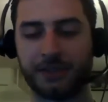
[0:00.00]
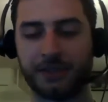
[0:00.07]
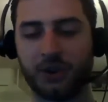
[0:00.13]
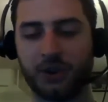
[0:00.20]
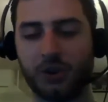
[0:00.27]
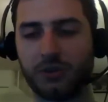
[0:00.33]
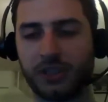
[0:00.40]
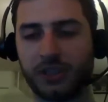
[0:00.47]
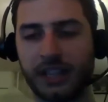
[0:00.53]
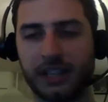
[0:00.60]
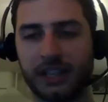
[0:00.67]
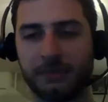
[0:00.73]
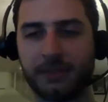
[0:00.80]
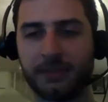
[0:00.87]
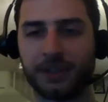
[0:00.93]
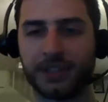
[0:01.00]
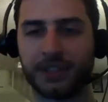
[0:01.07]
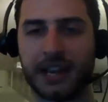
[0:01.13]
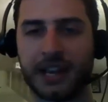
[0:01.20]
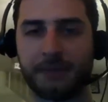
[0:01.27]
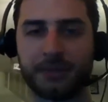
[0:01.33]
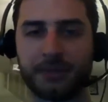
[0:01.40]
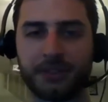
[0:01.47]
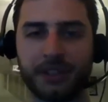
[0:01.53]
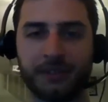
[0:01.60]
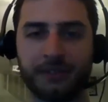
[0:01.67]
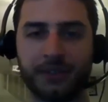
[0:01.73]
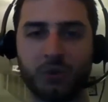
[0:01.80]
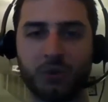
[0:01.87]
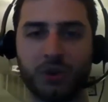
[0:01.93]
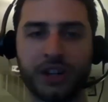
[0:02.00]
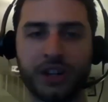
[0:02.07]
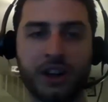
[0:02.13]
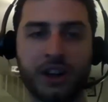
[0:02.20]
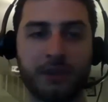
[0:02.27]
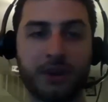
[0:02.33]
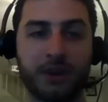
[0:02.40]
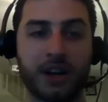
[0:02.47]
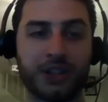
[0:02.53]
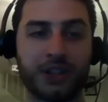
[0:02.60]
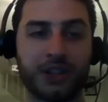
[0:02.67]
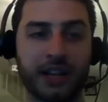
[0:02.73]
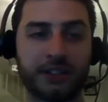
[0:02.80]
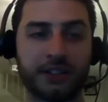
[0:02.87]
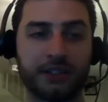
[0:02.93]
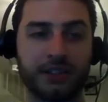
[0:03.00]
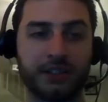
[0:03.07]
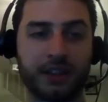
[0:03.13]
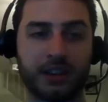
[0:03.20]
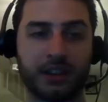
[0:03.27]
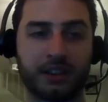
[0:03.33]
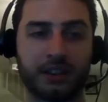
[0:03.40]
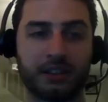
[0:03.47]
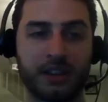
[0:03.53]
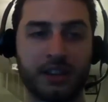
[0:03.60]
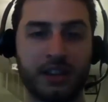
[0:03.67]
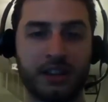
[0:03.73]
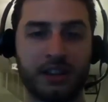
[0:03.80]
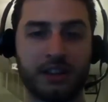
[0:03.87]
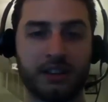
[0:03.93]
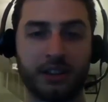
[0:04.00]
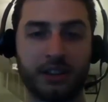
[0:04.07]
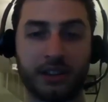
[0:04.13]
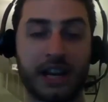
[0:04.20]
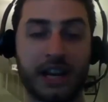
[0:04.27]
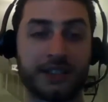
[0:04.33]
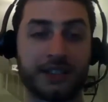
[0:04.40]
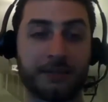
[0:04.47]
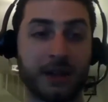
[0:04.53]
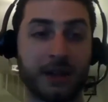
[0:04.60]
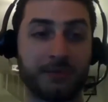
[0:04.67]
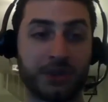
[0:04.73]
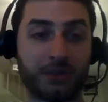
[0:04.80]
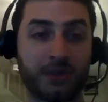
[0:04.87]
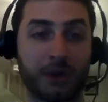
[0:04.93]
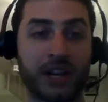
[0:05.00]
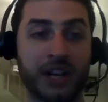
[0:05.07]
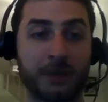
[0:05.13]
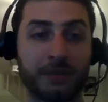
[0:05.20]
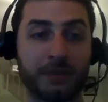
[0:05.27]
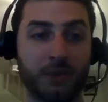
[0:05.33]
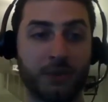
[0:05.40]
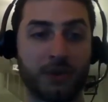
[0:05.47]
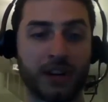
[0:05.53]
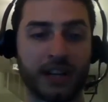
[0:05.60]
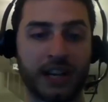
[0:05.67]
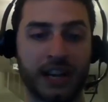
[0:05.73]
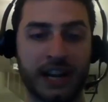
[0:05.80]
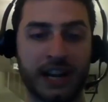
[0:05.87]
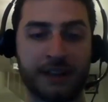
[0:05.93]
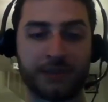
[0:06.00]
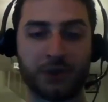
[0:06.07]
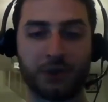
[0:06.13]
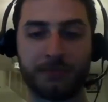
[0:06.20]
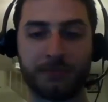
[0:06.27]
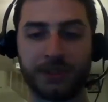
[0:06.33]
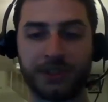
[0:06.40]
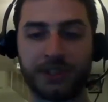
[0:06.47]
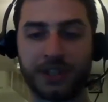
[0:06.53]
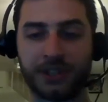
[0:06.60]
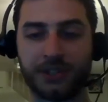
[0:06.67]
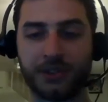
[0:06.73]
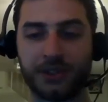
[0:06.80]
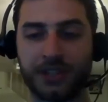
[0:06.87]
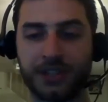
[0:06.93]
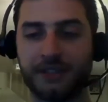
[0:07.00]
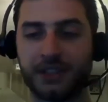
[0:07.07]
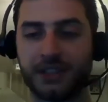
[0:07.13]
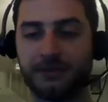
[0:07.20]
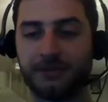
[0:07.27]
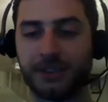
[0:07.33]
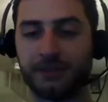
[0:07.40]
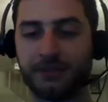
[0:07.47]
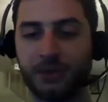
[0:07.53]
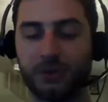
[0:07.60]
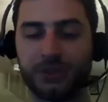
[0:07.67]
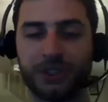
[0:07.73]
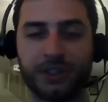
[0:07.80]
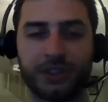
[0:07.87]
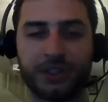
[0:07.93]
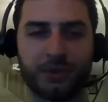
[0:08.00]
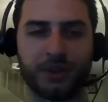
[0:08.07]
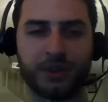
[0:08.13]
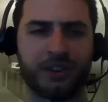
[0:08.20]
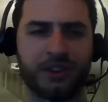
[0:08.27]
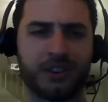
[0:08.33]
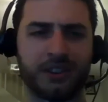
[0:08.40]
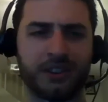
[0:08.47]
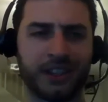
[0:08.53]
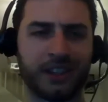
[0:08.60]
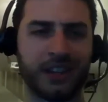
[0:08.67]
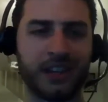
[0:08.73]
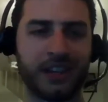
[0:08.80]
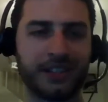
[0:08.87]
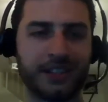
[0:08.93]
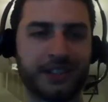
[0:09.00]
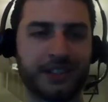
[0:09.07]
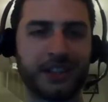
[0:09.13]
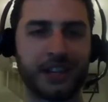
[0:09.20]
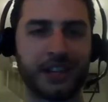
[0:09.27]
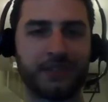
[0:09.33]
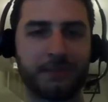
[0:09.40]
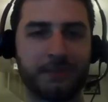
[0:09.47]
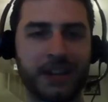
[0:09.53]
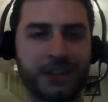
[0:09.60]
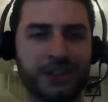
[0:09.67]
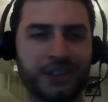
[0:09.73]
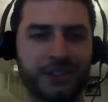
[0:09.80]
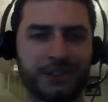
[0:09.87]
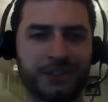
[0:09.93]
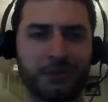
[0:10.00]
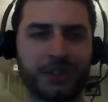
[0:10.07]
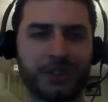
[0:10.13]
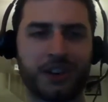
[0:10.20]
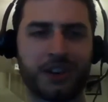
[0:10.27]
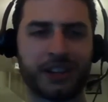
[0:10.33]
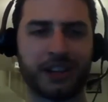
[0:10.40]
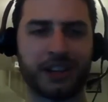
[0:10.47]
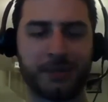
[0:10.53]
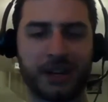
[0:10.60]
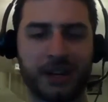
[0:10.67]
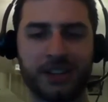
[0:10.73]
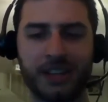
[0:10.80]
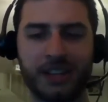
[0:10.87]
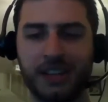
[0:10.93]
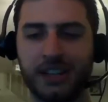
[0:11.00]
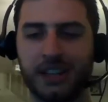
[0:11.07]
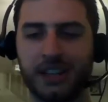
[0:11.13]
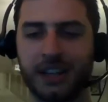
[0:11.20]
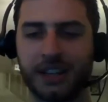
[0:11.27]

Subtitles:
for something code related, but for example, if you're working on a project, like I sometimes do, I wake up in the morning and I have to open 6 or 7 different folders with all the study information. So we're talking about